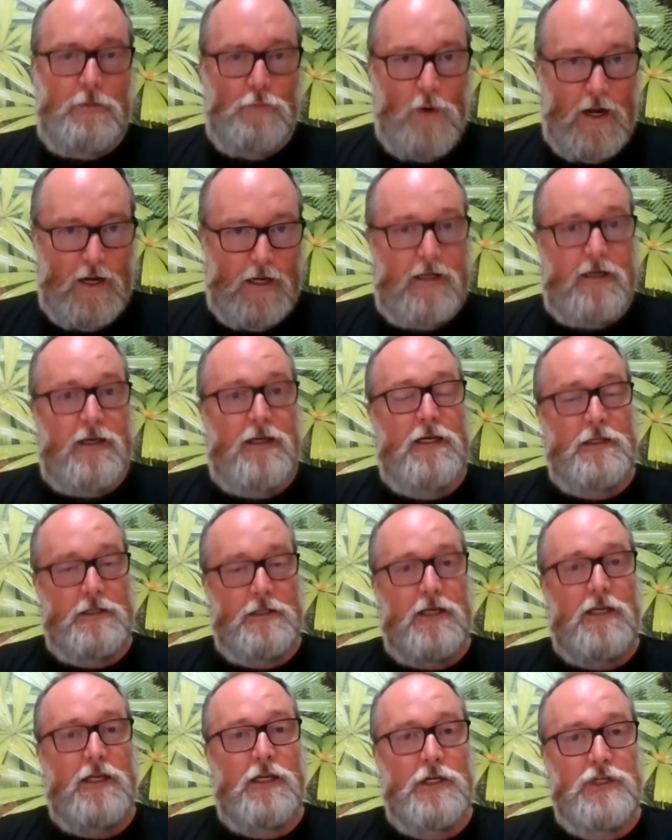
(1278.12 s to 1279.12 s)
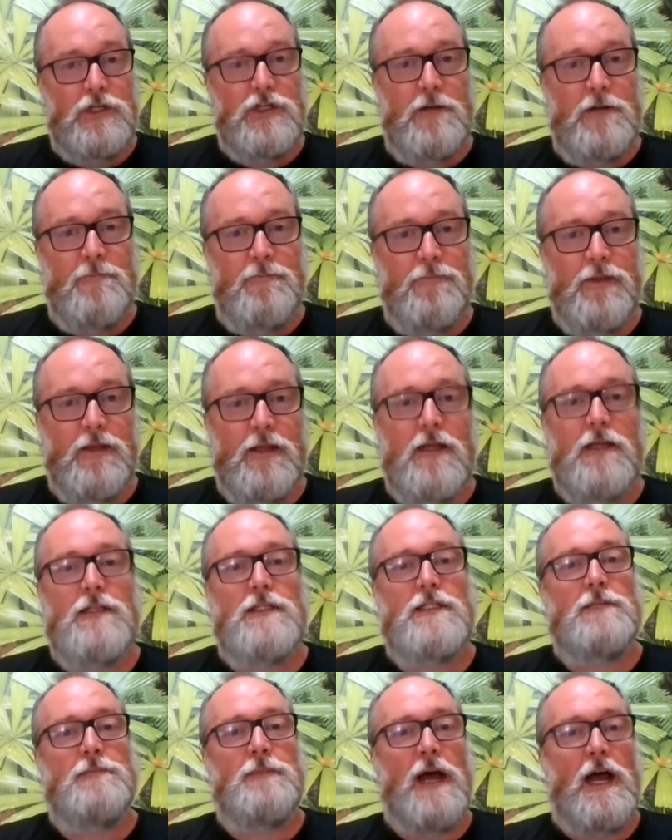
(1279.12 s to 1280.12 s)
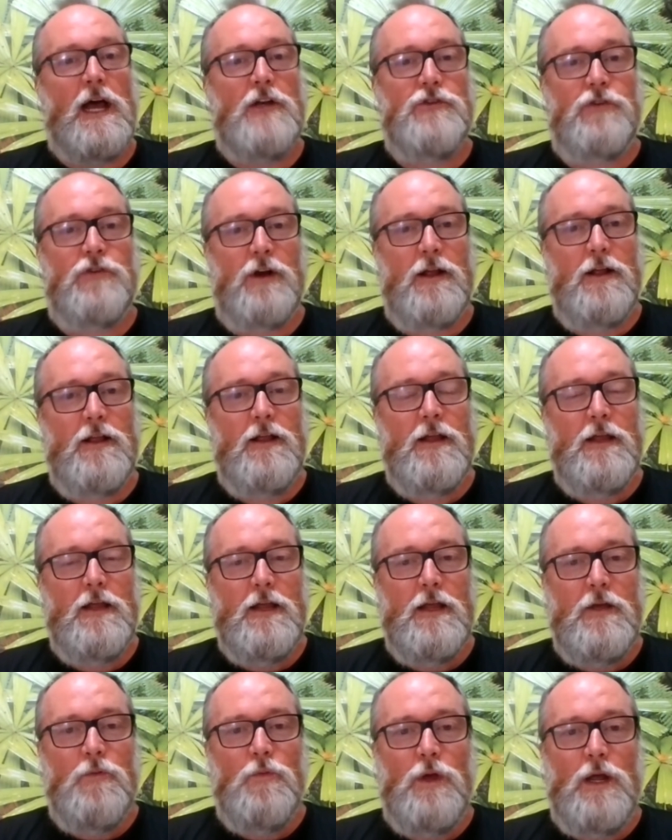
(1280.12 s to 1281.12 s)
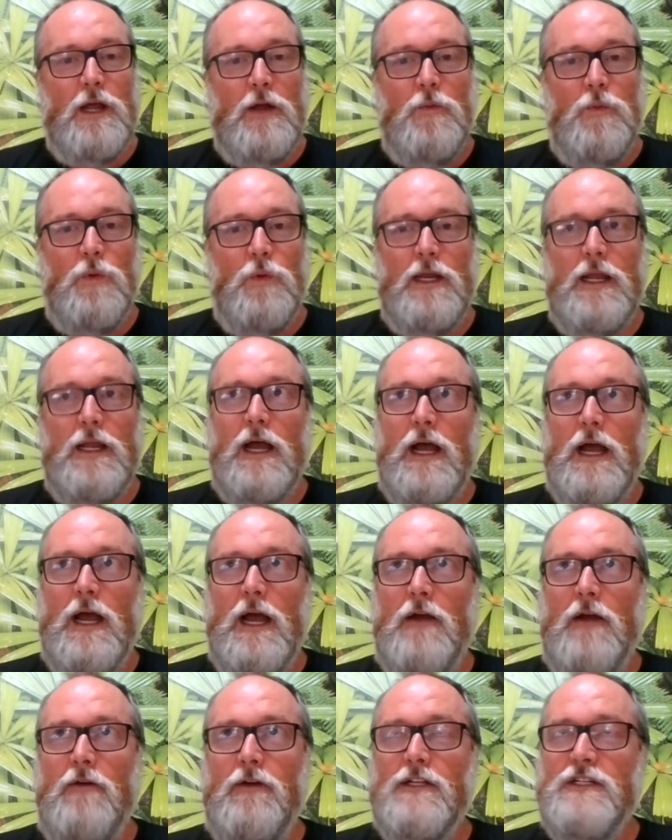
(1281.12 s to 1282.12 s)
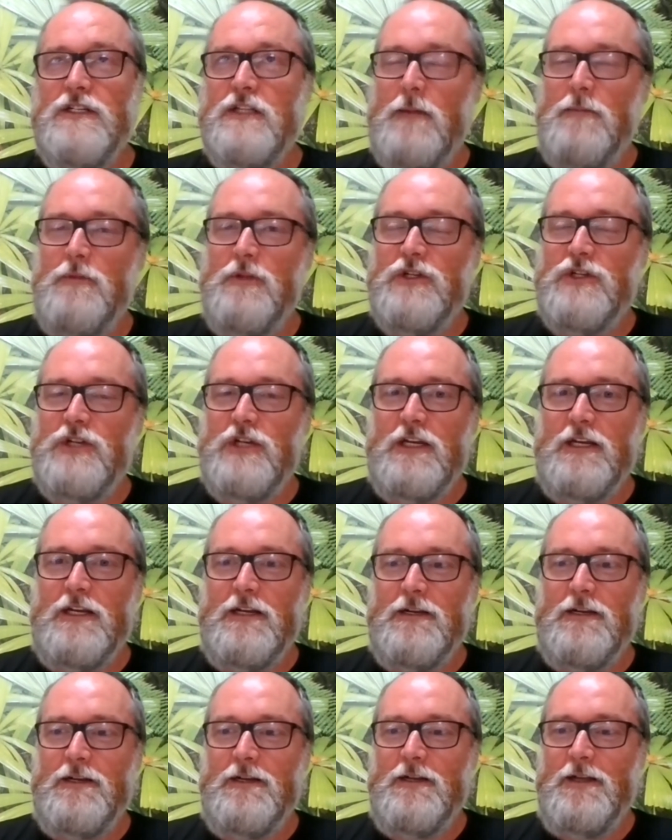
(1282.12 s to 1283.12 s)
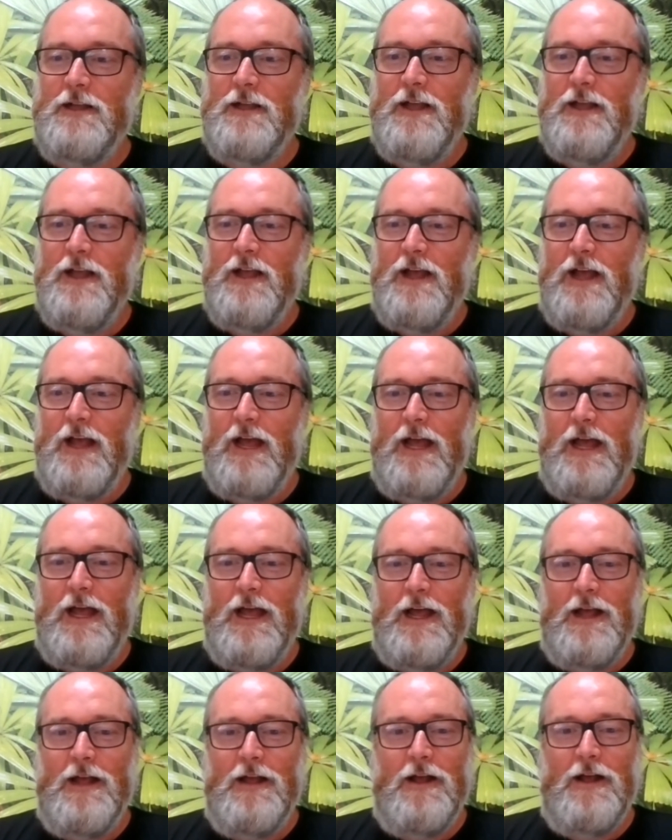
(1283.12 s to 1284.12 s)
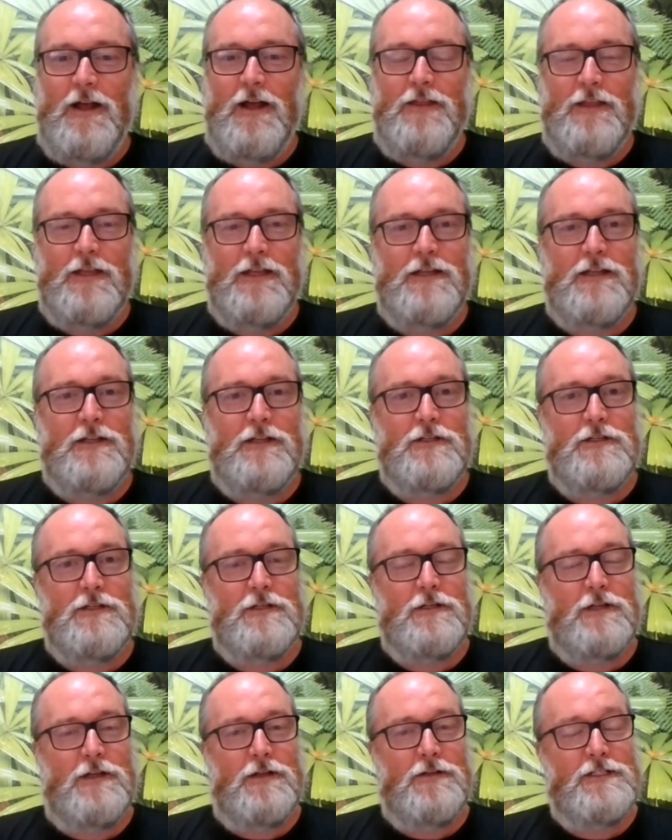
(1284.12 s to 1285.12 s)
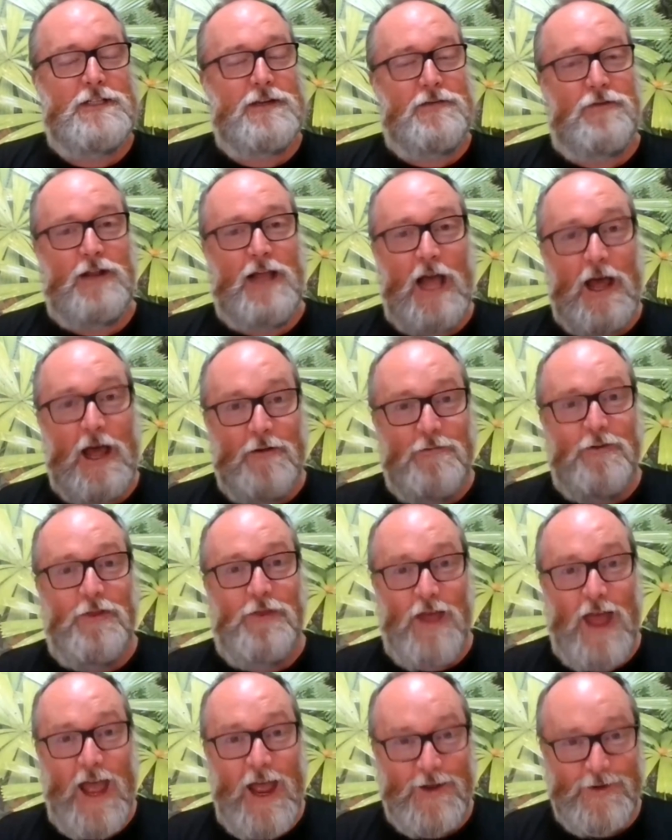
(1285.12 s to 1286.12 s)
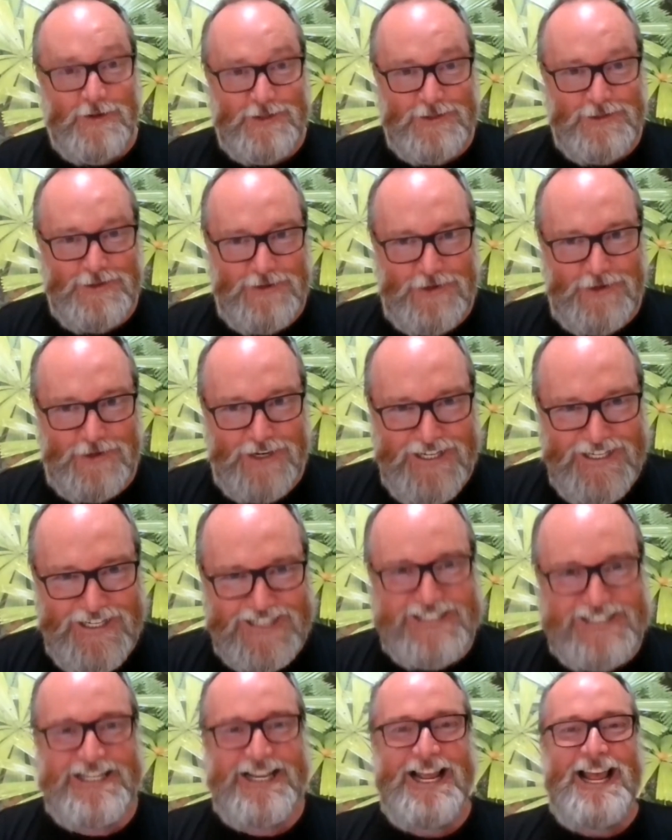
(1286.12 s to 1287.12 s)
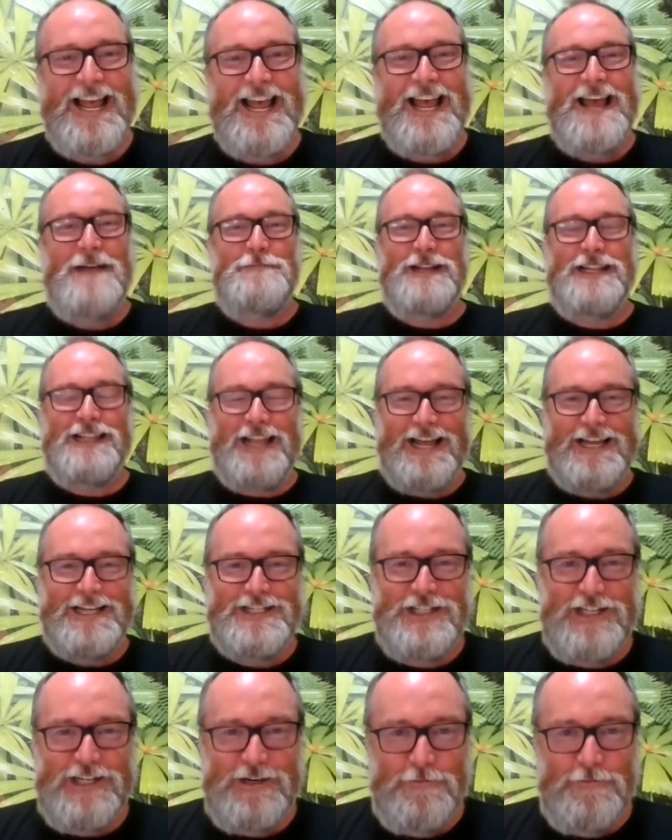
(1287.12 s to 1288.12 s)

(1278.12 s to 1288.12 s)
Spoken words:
one in Indonesia, in Sumatra, where we are establishing, I think it's several 100,000 trees. But last